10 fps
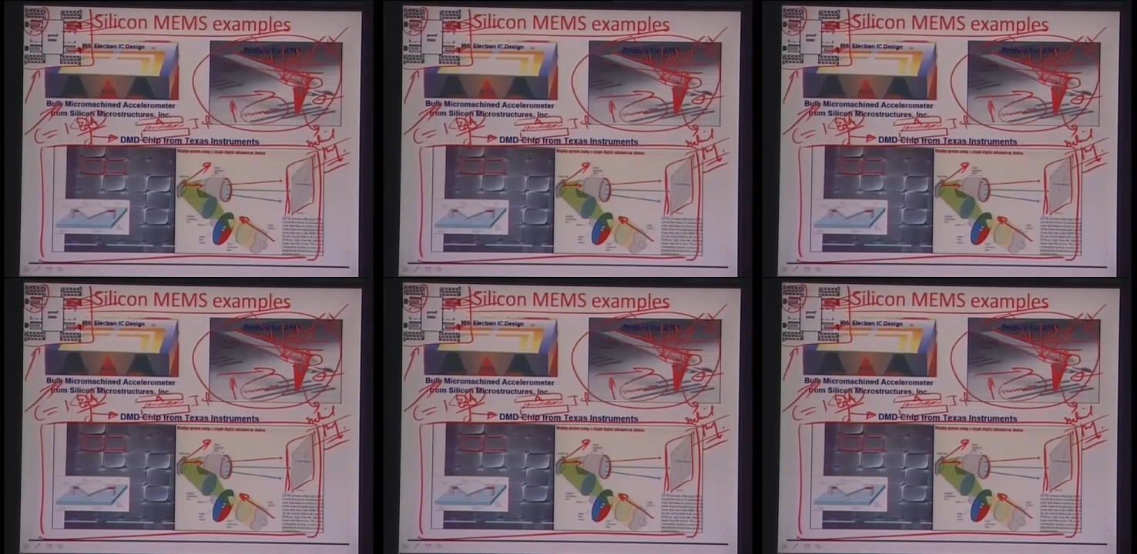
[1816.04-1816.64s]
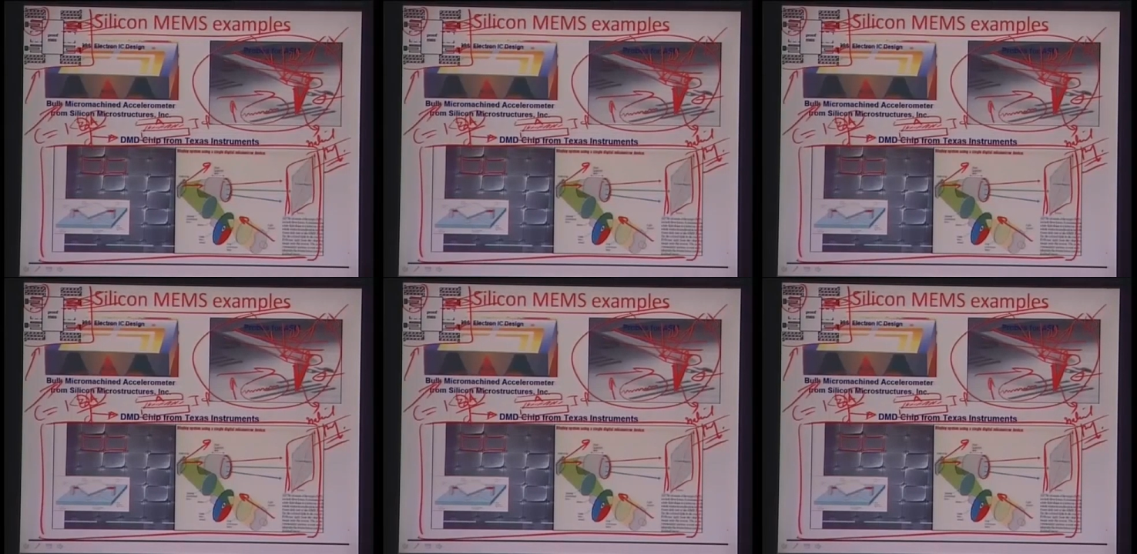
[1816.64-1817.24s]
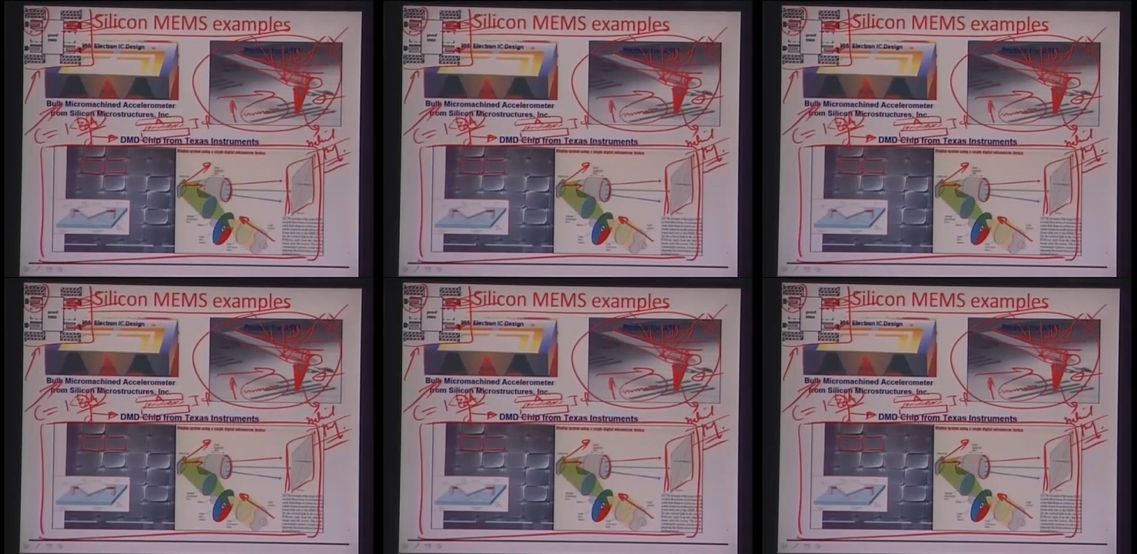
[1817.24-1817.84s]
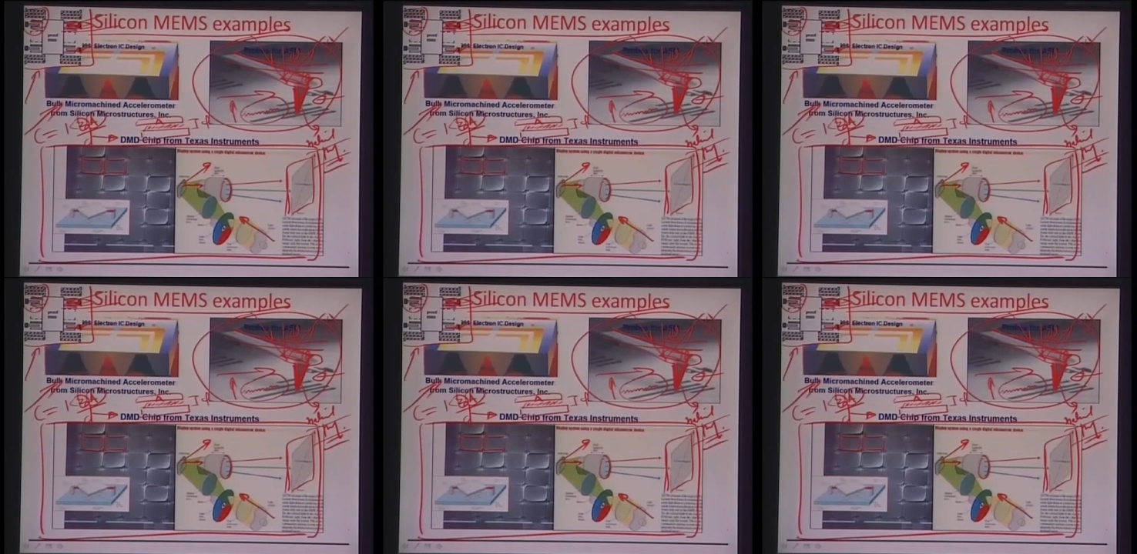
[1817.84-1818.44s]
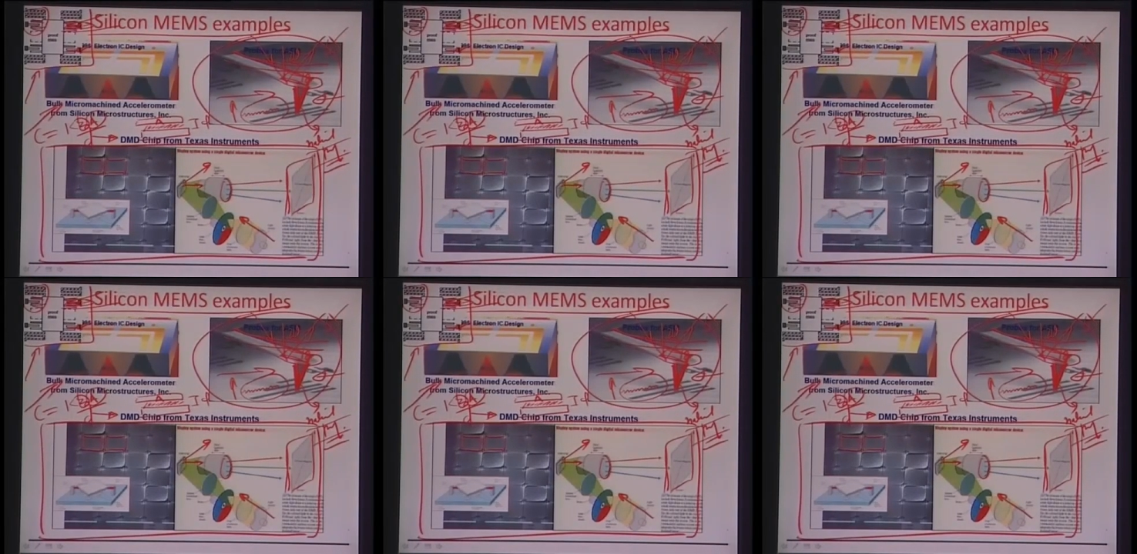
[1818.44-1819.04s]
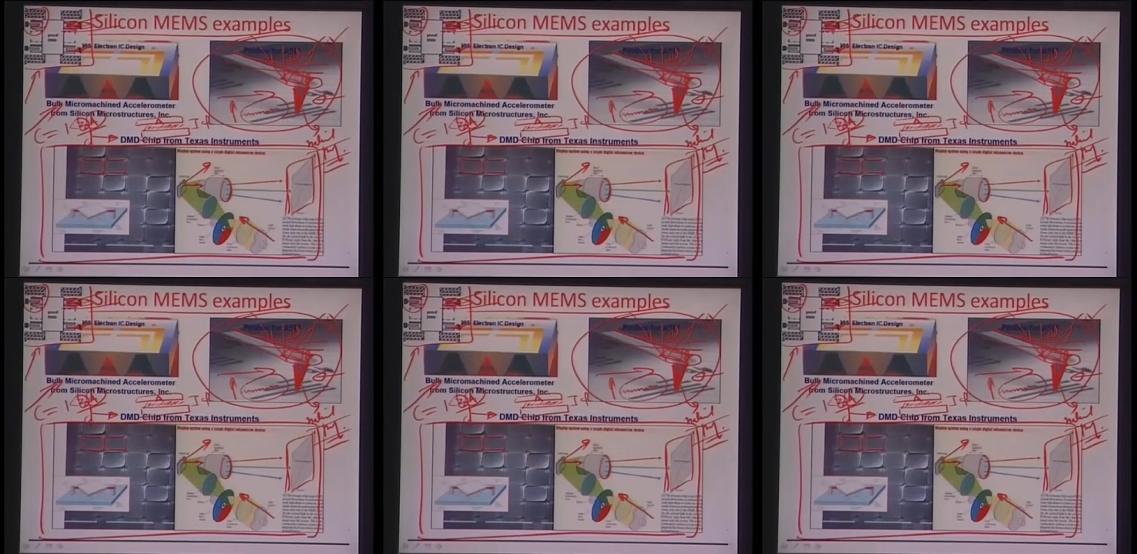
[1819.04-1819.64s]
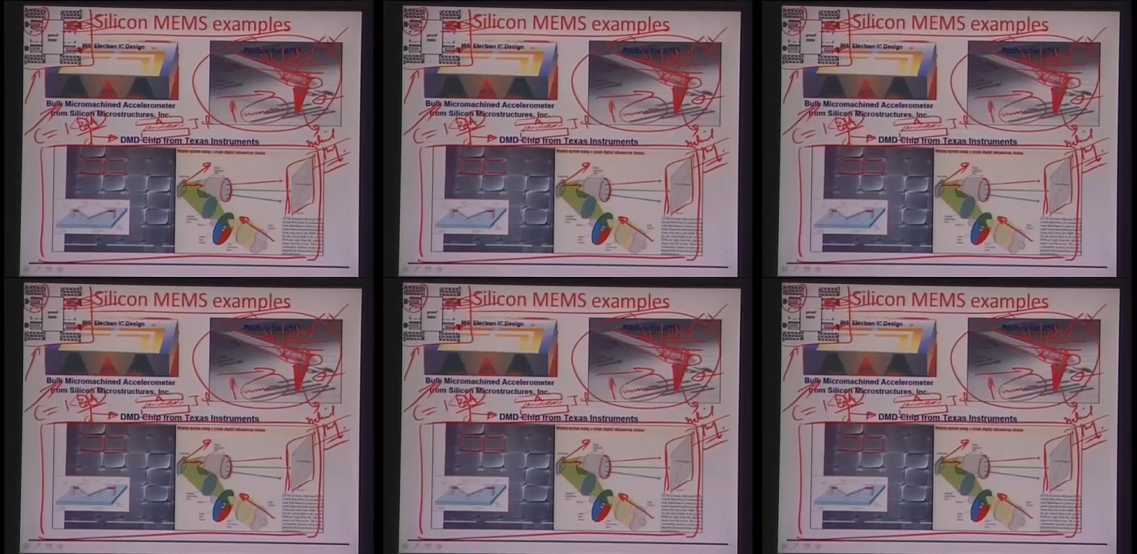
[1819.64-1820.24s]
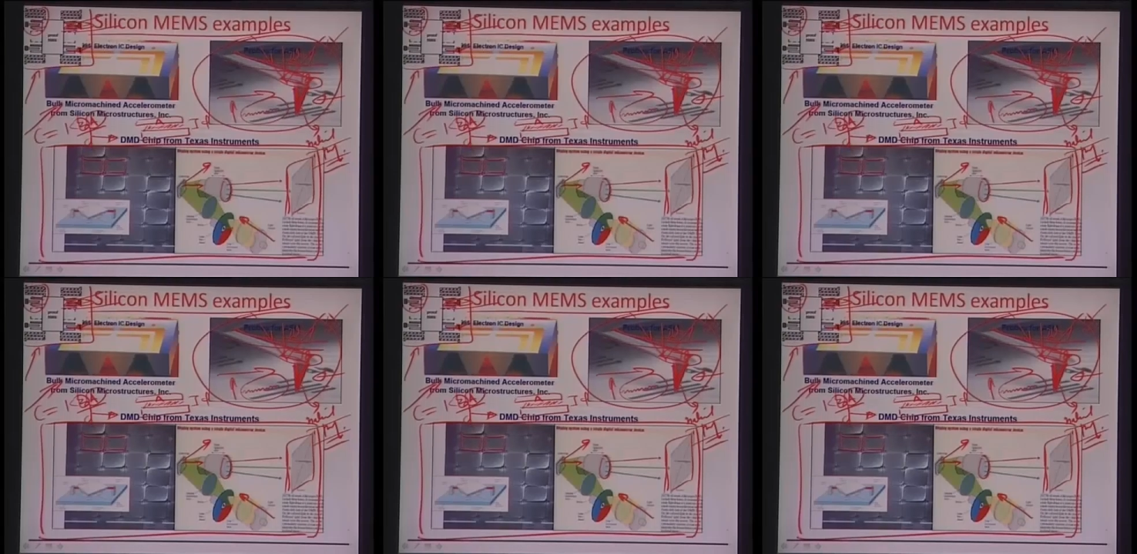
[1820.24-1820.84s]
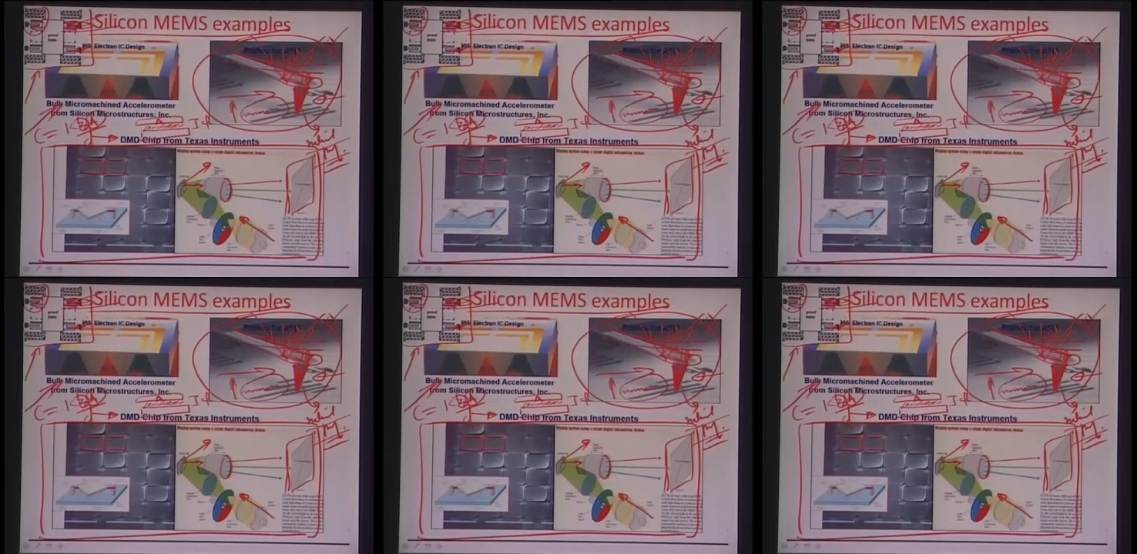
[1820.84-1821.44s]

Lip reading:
[unreadable: no face in view]